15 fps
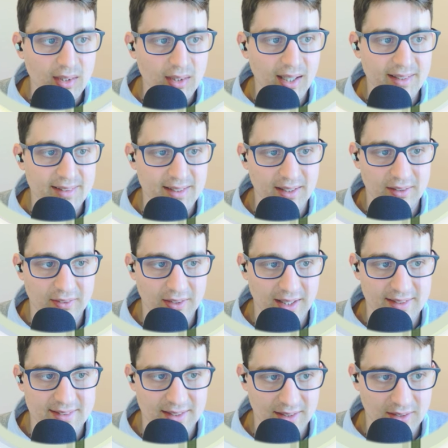And here we can
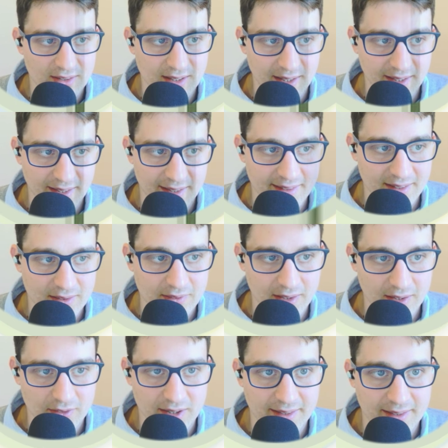see the client that we
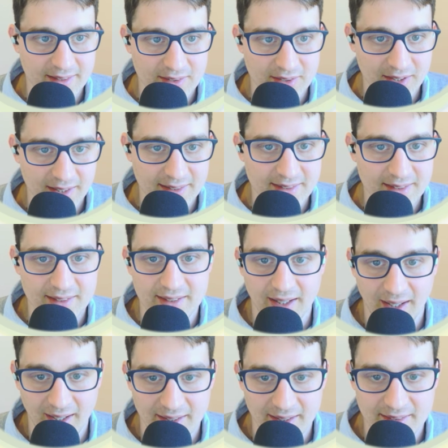have already created,
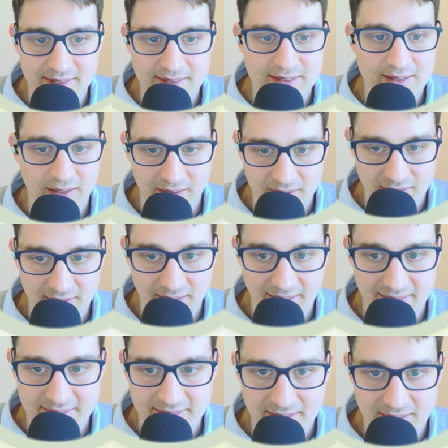and the client